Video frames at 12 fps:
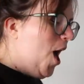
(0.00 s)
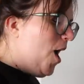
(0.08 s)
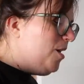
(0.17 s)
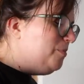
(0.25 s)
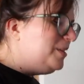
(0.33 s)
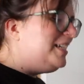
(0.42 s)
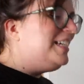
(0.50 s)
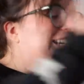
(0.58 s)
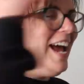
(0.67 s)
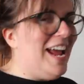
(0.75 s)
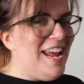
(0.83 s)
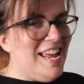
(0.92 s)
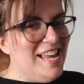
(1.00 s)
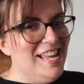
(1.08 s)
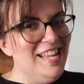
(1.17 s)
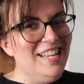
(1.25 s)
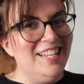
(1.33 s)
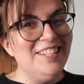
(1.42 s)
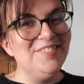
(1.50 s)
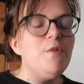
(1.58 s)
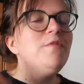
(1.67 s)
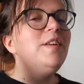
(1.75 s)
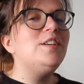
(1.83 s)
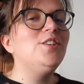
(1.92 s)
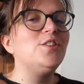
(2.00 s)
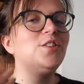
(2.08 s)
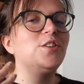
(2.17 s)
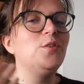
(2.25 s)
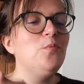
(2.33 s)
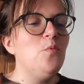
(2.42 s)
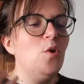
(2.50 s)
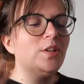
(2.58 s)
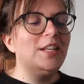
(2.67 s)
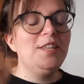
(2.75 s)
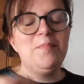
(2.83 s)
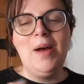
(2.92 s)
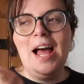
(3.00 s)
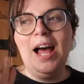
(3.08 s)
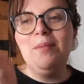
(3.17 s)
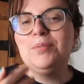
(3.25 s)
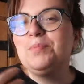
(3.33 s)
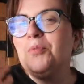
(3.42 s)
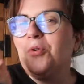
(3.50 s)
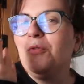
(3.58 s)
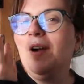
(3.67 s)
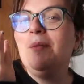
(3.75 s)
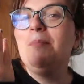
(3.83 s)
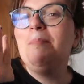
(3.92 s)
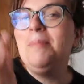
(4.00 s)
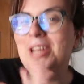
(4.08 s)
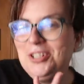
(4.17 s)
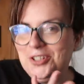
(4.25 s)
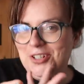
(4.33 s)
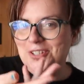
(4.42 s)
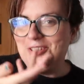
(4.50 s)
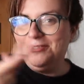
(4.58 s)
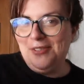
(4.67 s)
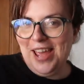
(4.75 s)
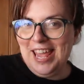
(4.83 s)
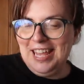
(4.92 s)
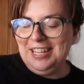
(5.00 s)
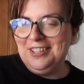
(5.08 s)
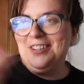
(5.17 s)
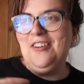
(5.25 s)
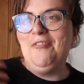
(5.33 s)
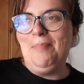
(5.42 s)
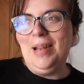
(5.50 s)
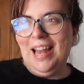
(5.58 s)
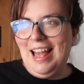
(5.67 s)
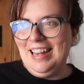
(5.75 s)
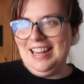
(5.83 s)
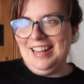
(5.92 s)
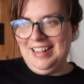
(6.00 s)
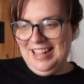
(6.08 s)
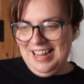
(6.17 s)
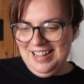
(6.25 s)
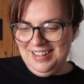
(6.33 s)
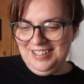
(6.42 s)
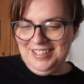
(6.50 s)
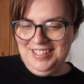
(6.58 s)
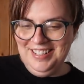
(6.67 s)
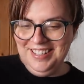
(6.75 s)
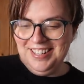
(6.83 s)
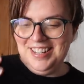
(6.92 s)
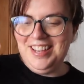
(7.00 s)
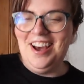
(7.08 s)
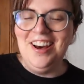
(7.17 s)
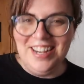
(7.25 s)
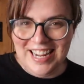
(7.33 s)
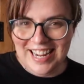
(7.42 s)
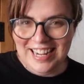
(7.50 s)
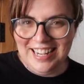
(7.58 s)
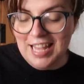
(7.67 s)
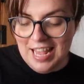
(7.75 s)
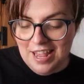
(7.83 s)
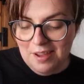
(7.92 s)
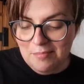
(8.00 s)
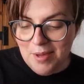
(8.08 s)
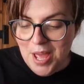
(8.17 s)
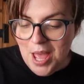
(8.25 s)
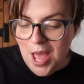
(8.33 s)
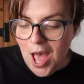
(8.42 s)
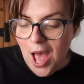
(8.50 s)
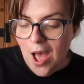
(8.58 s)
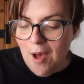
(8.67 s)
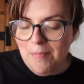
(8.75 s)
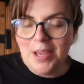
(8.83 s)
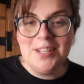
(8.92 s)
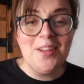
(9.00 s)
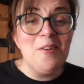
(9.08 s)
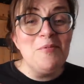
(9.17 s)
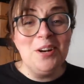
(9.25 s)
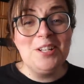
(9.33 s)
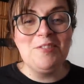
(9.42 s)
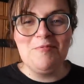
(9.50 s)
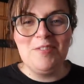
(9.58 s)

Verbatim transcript: Uh, but today we move into the what is perhaps more ambitious phase of planning Leena's cunning scheme uh, because I wanted to